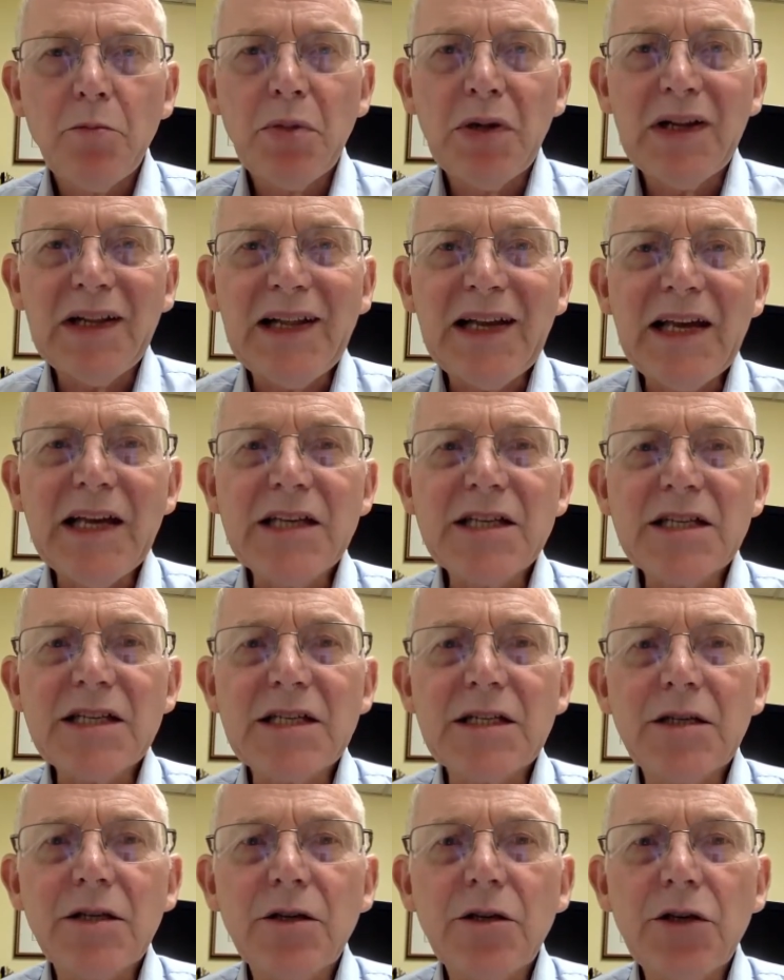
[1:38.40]

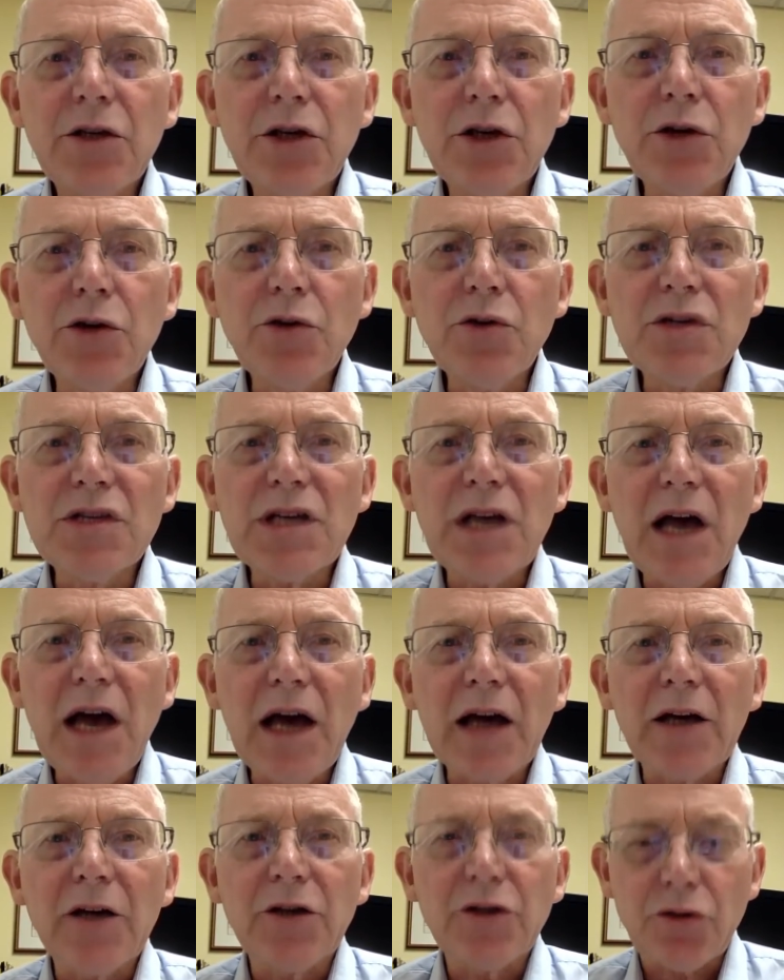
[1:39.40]
Police use
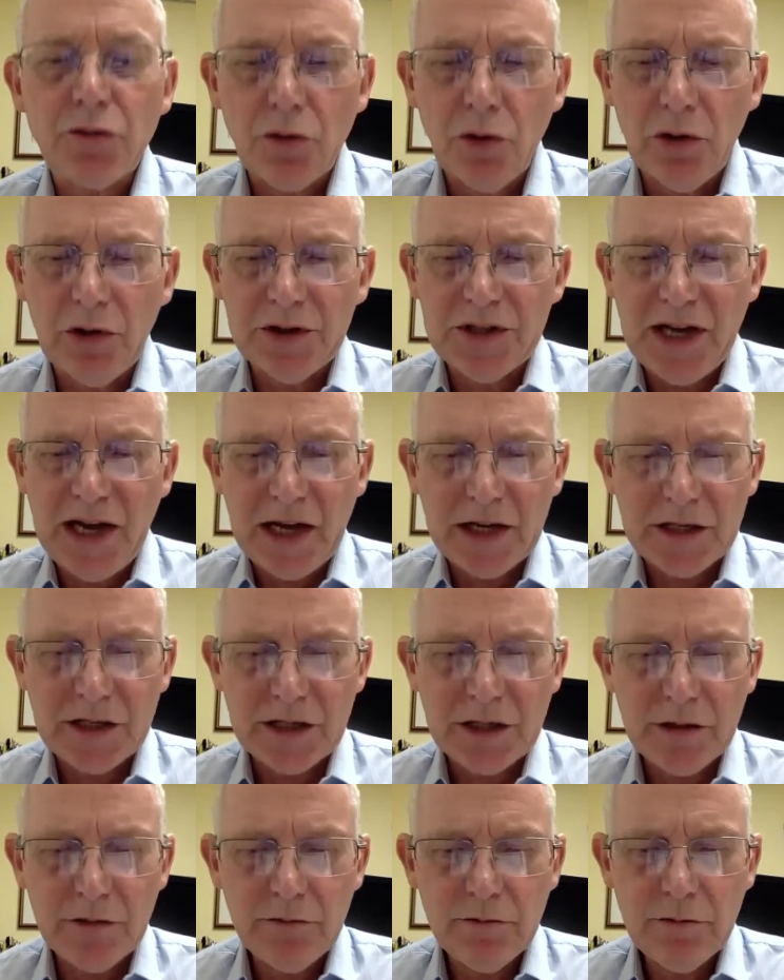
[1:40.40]
a control
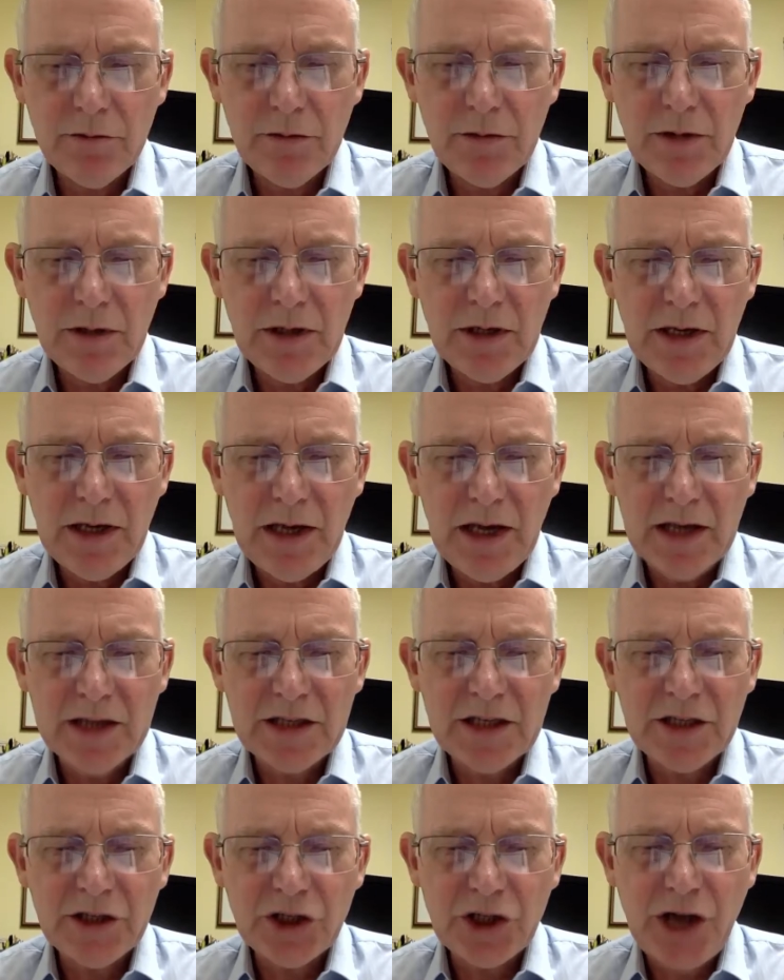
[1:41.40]
test.
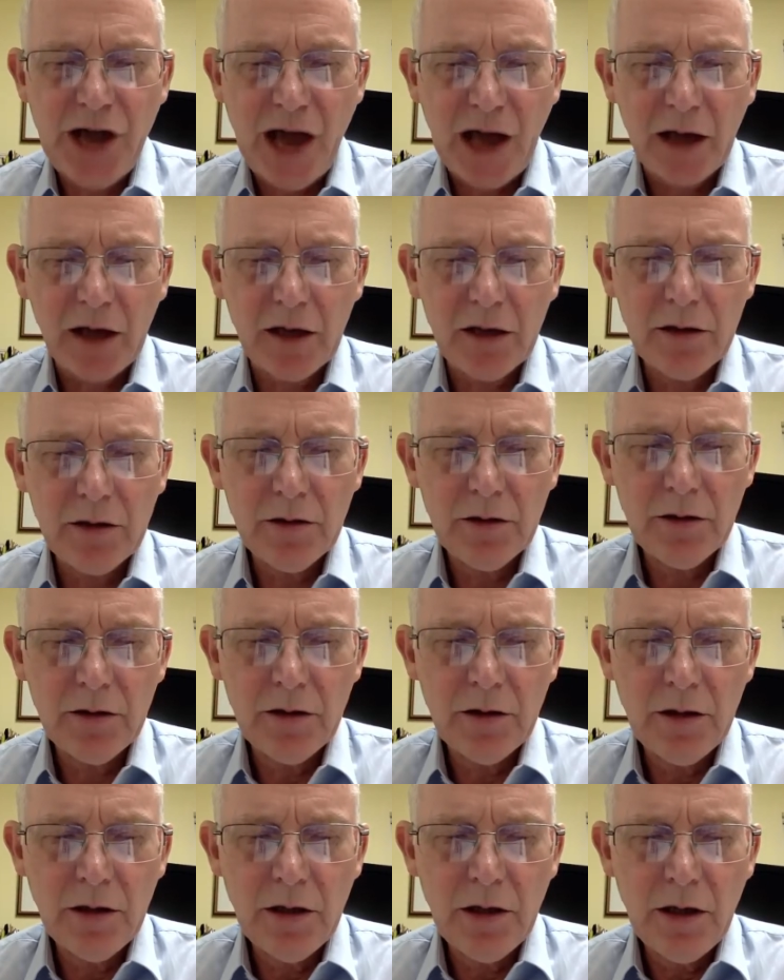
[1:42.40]
It's a check.
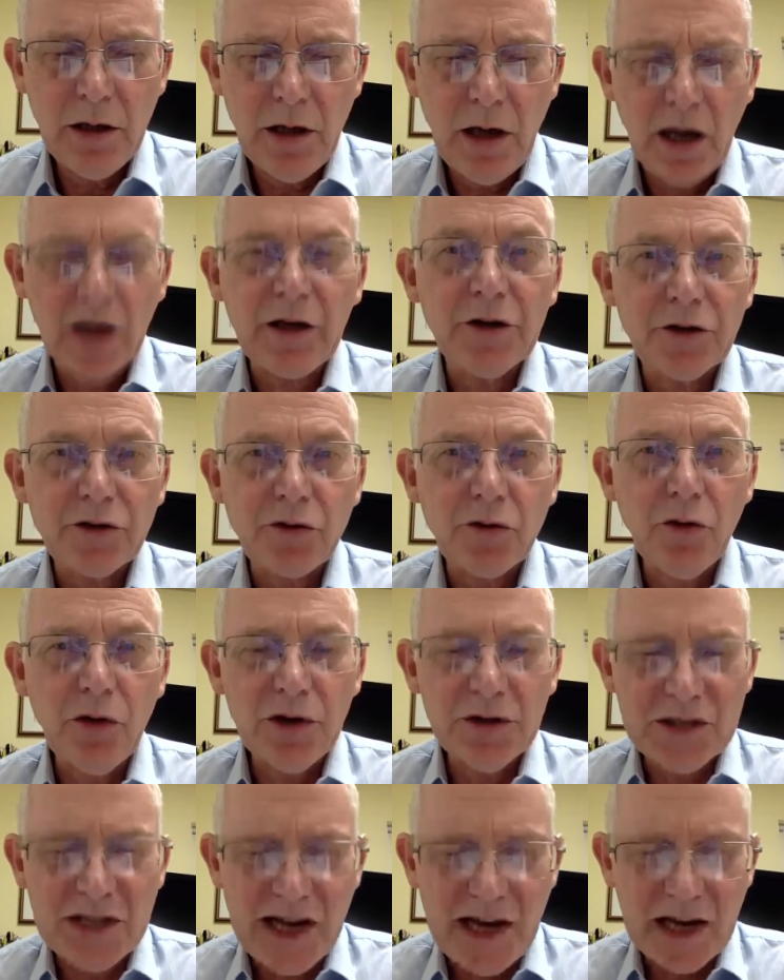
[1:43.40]
A
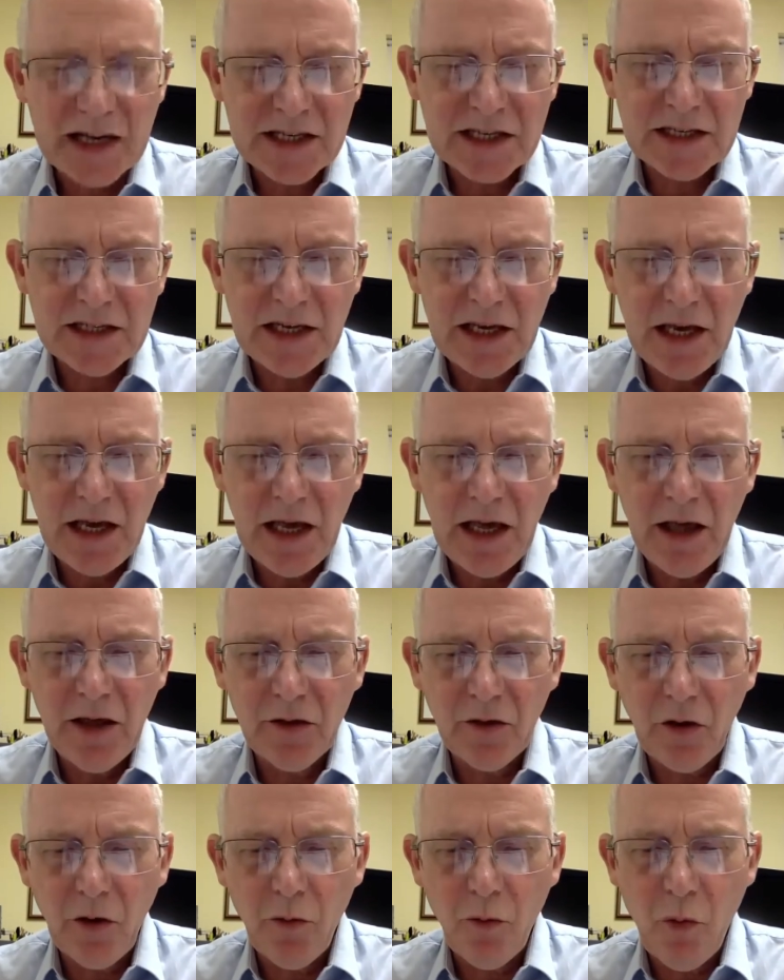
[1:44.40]
control test
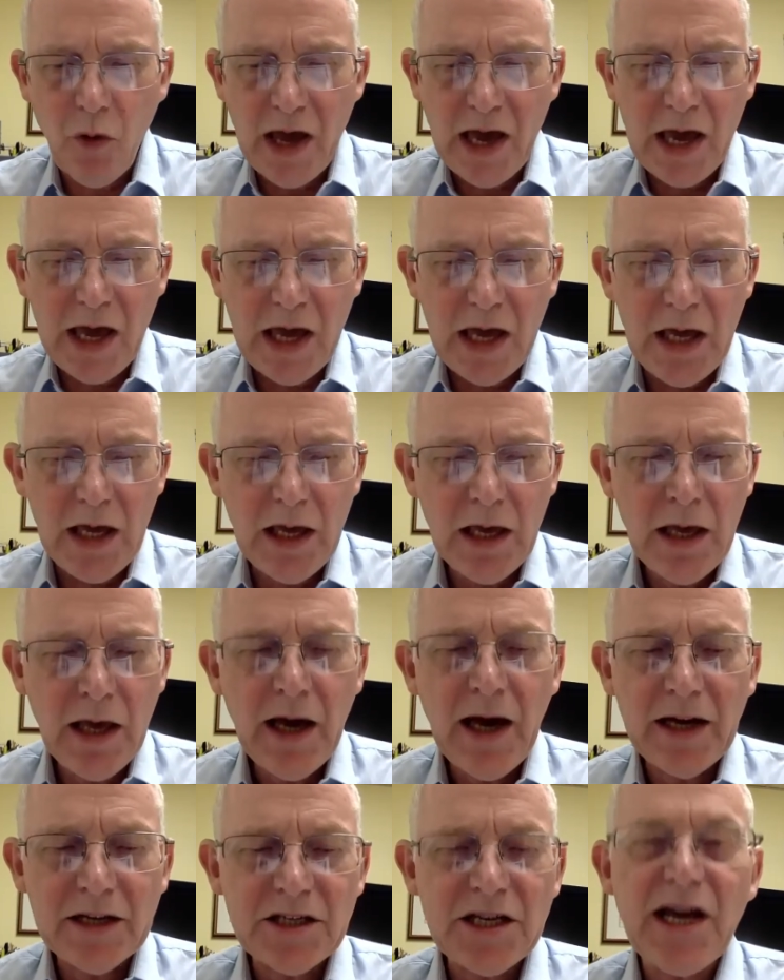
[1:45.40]
is
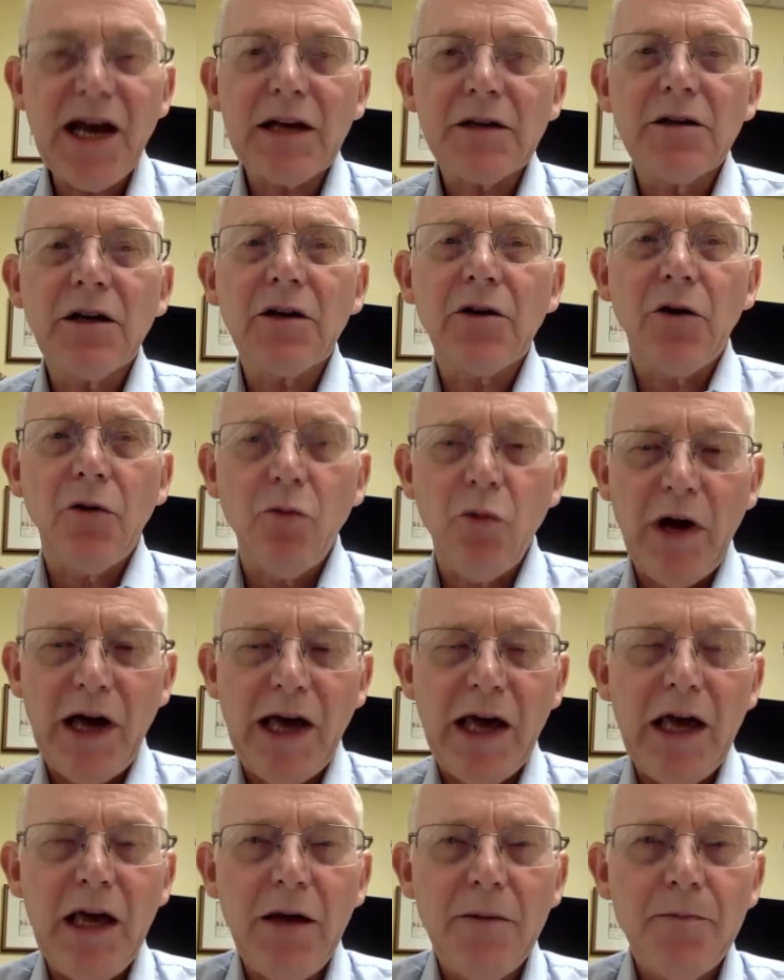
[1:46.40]
a technical
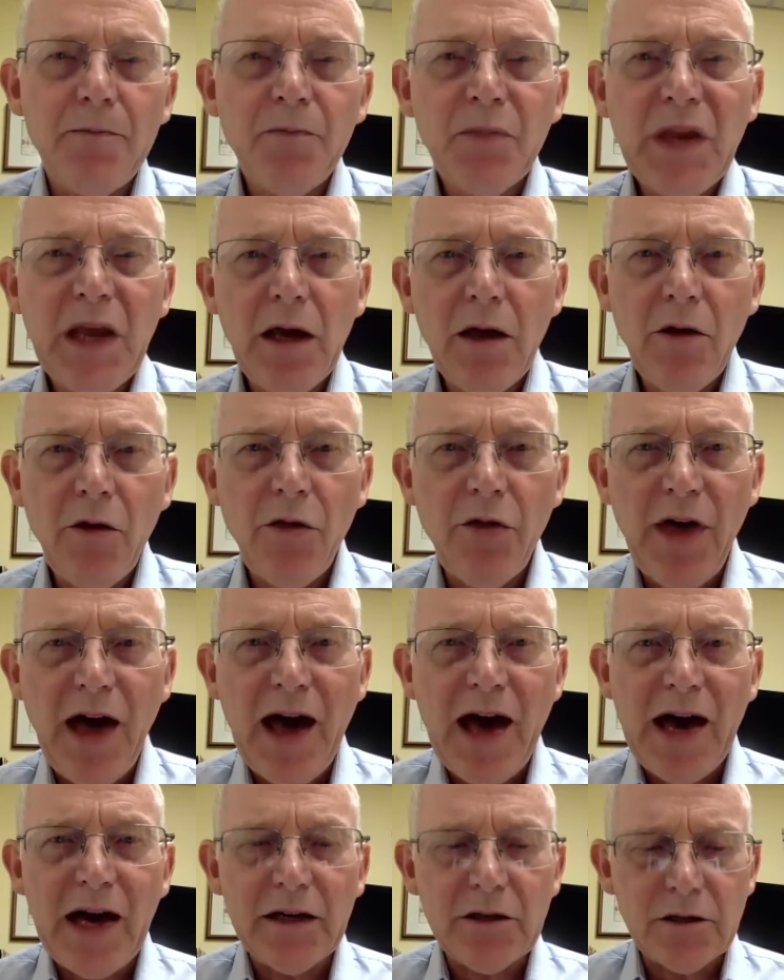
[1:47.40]
way
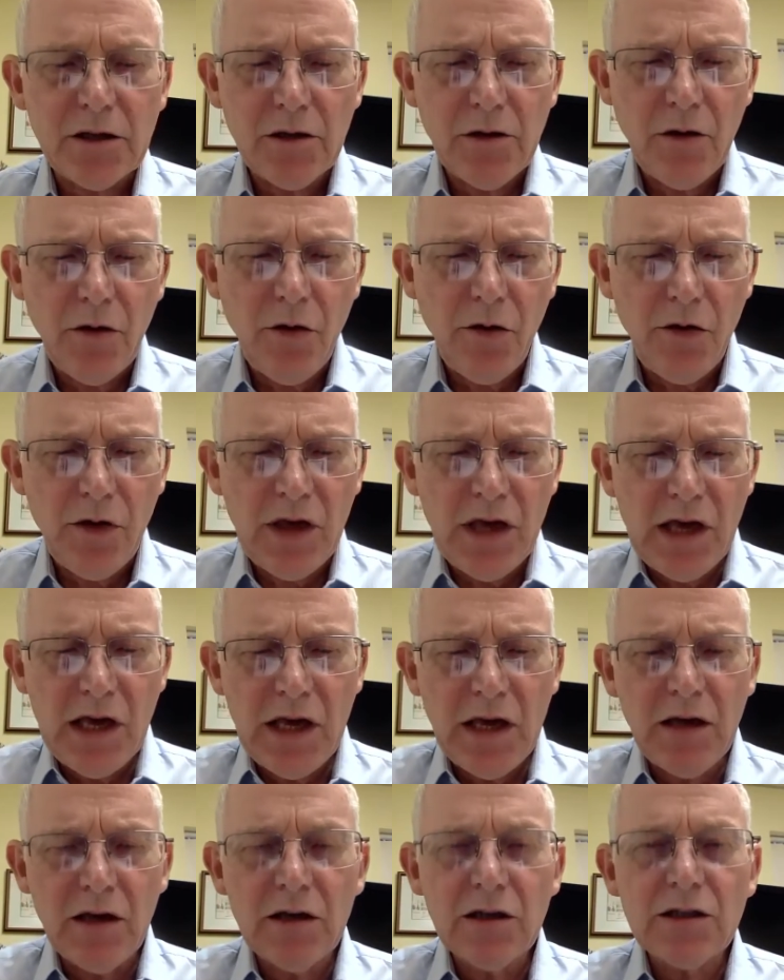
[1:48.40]
that
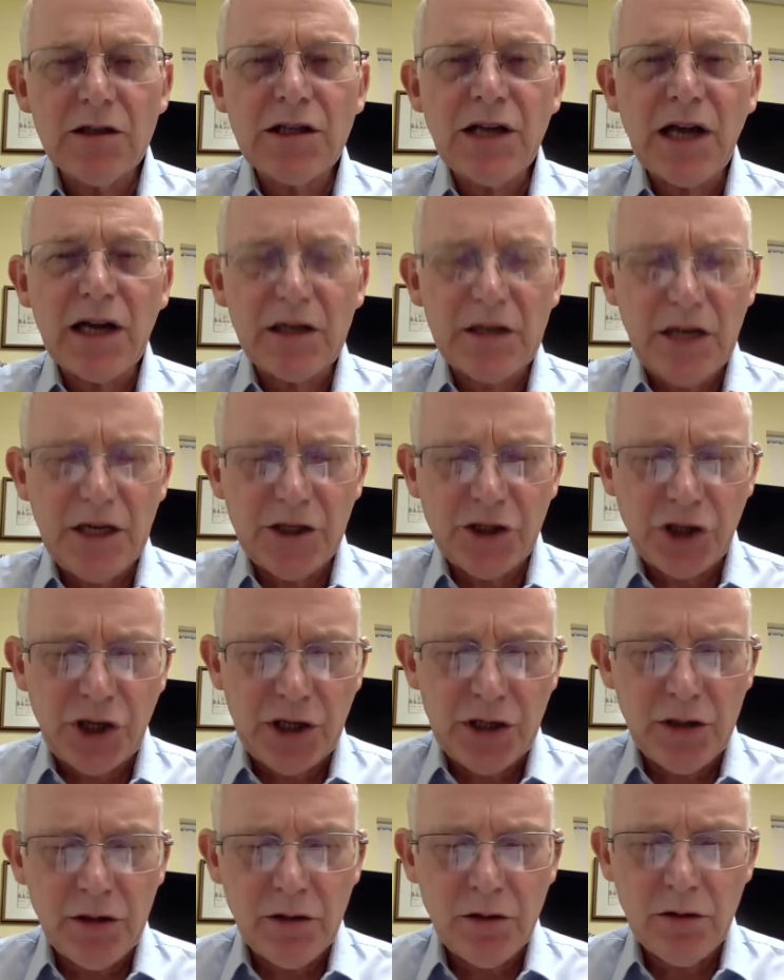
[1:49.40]
the
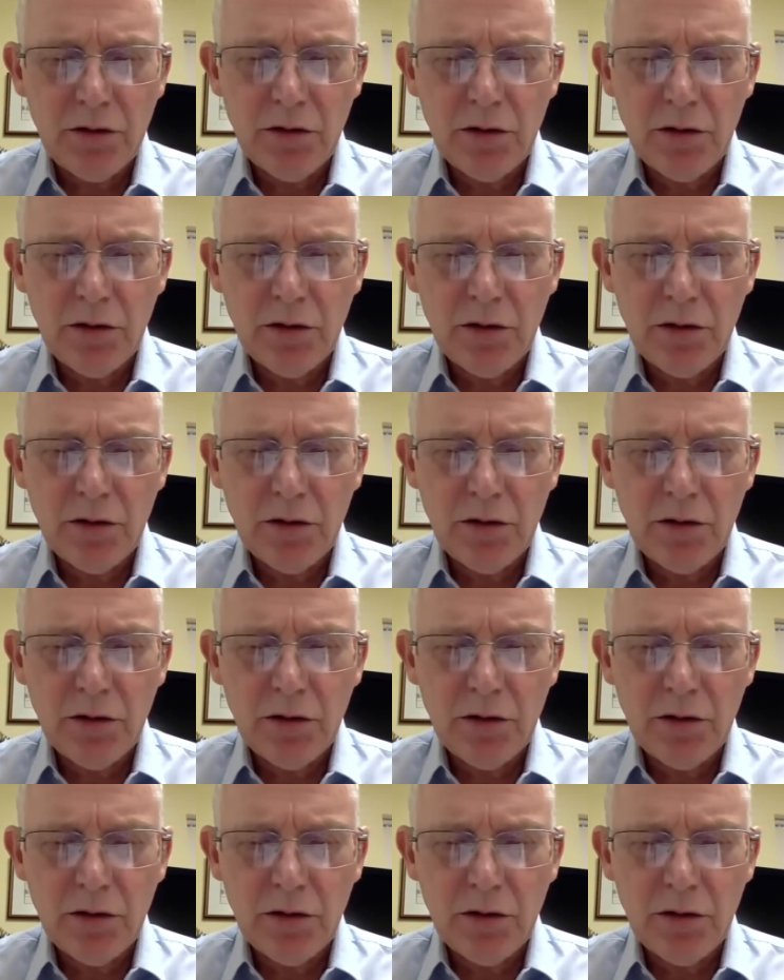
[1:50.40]
technician